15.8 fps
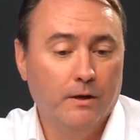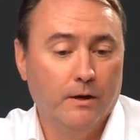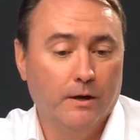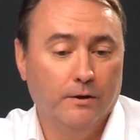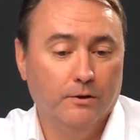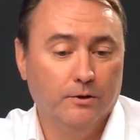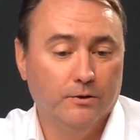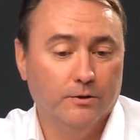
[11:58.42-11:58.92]

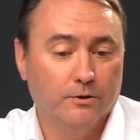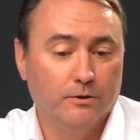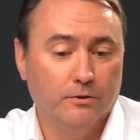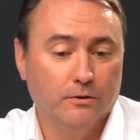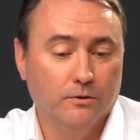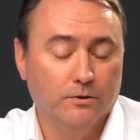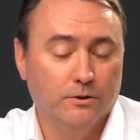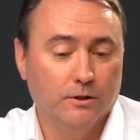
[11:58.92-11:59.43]
And
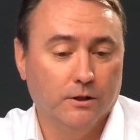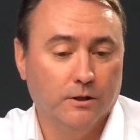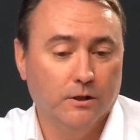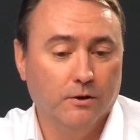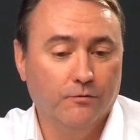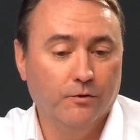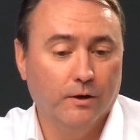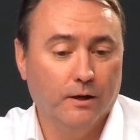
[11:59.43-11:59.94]
there's
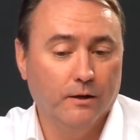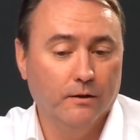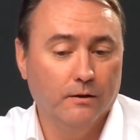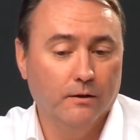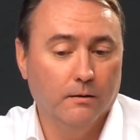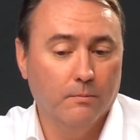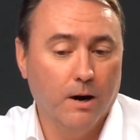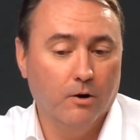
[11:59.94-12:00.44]

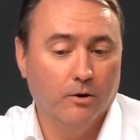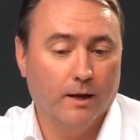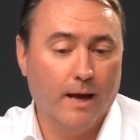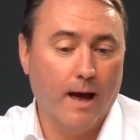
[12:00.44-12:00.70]
significant amount of